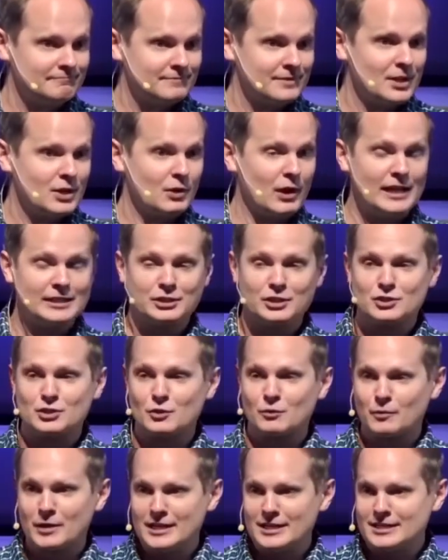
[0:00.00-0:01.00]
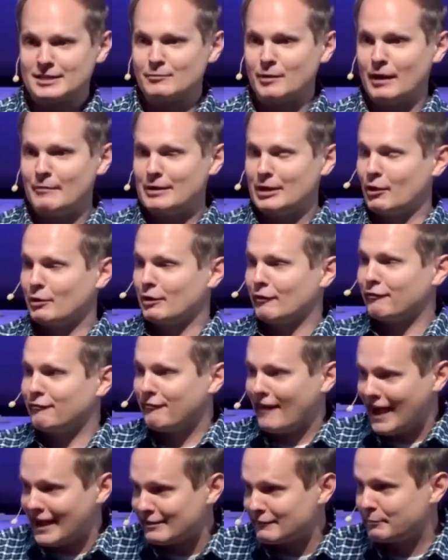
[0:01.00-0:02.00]
right? There's a reason why we go to
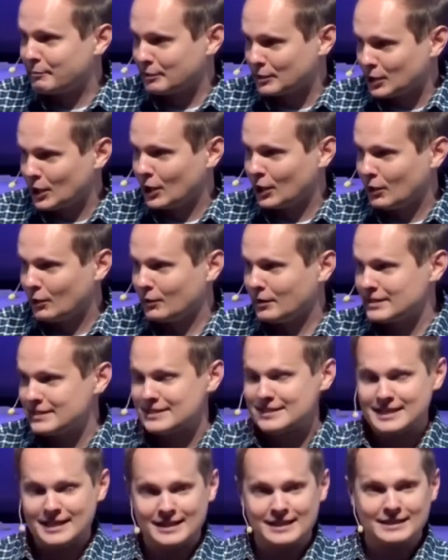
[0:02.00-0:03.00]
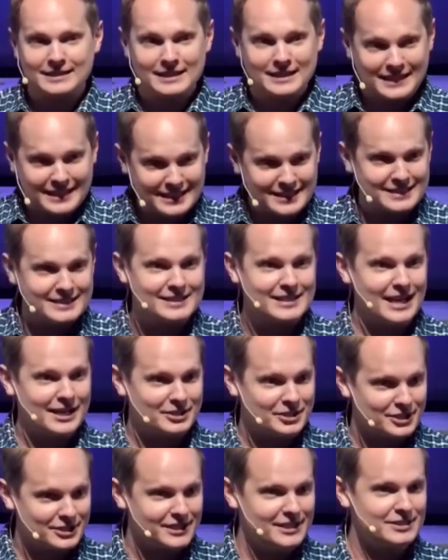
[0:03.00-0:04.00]
Five Below instead of the kids
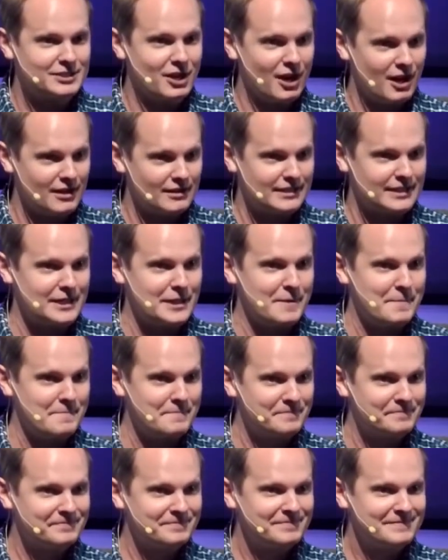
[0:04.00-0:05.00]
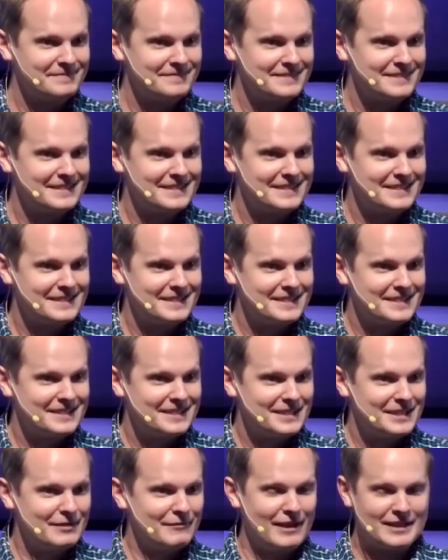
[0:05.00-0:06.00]
section at Target.
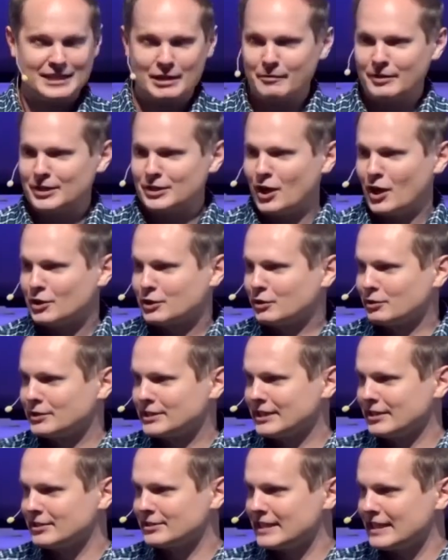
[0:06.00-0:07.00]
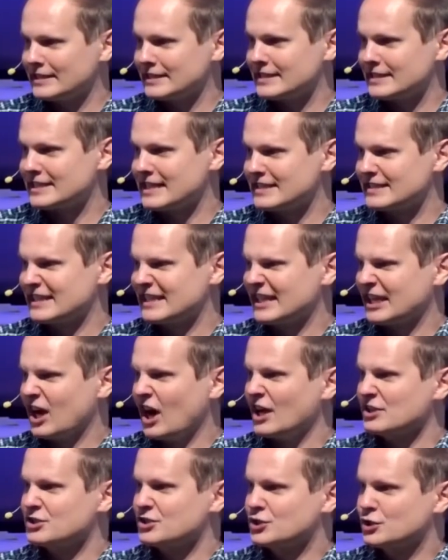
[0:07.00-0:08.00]
In fact, I read an article the other day that that it
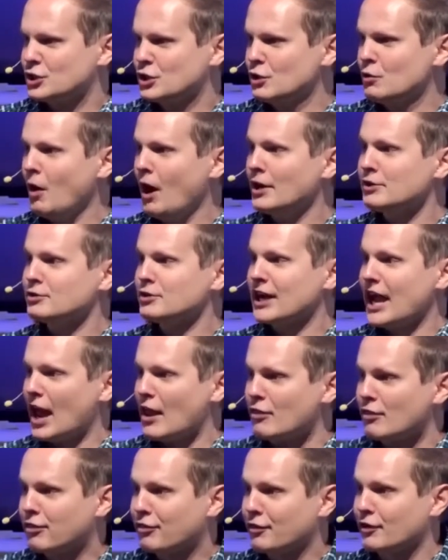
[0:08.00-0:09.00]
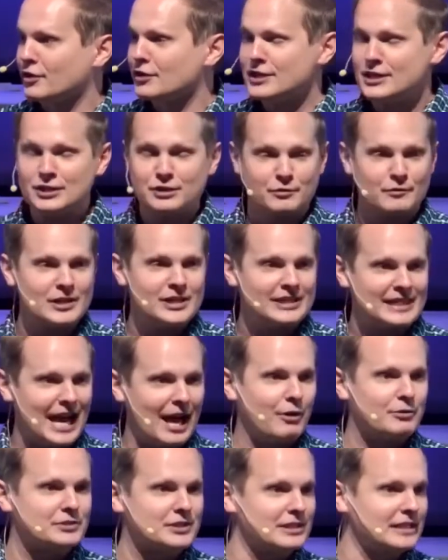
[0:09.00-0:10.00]
costs
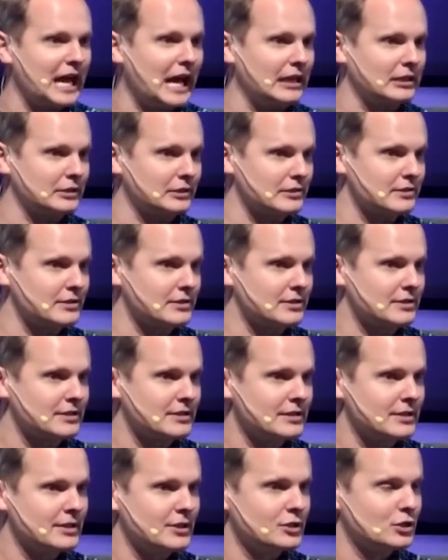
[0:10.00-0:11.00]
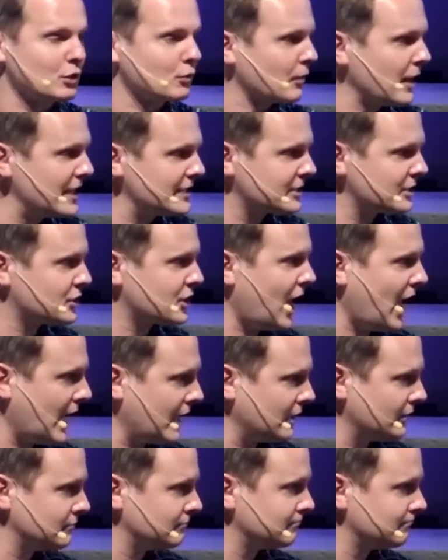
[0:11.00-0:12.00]
$233,000 to raise a
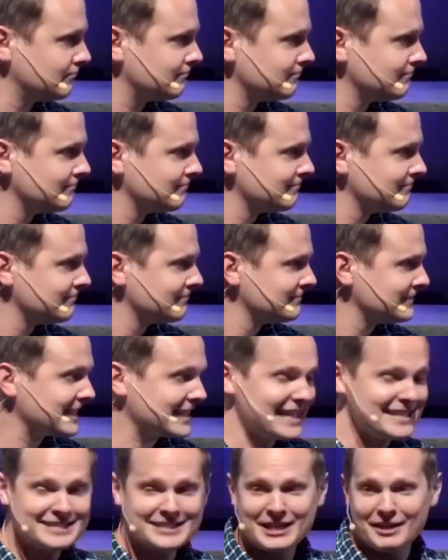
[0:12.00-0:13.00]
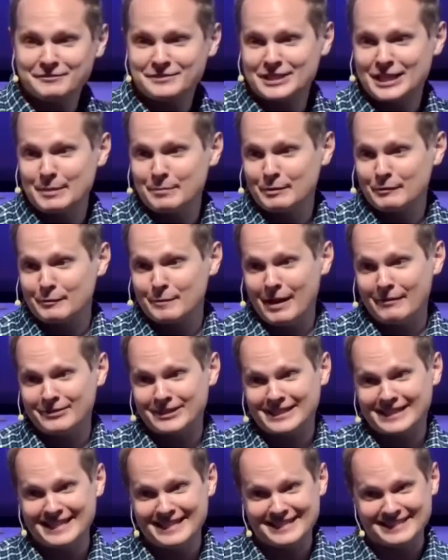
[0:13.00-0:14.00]
child. Now, that's enough to keep you from having
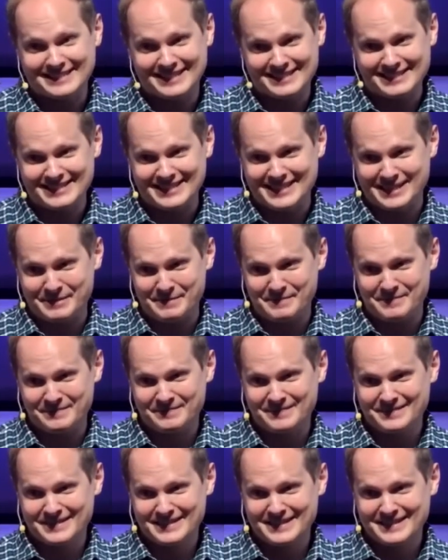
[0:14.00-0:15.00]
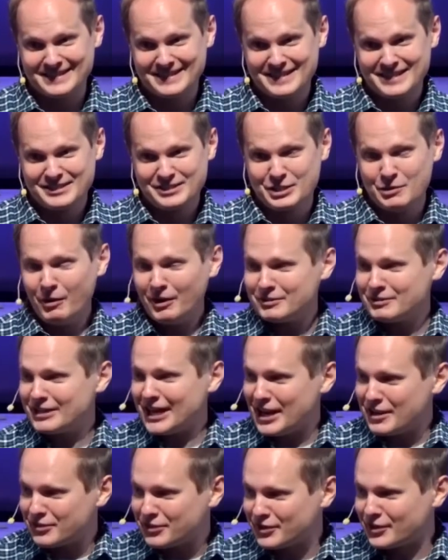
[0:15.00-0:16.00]
kids, isn't it?
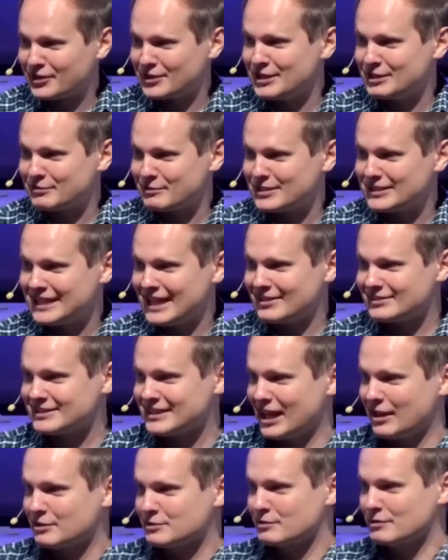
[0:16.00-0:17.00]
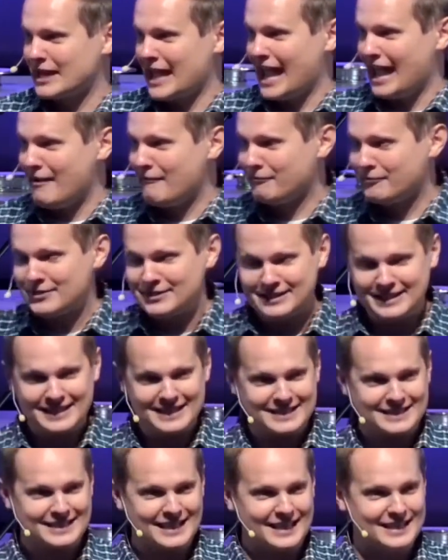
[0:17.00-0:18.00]
$233,000 when everything
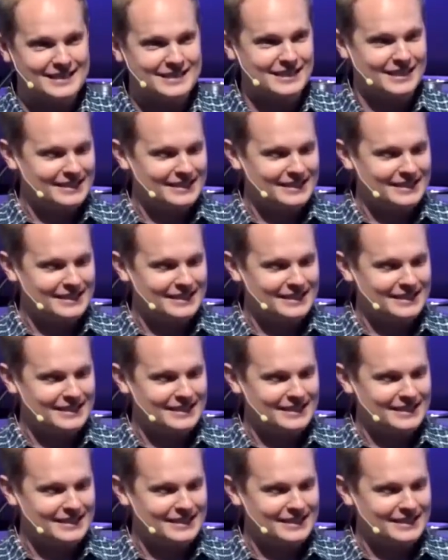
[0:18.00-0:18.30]
is said and done.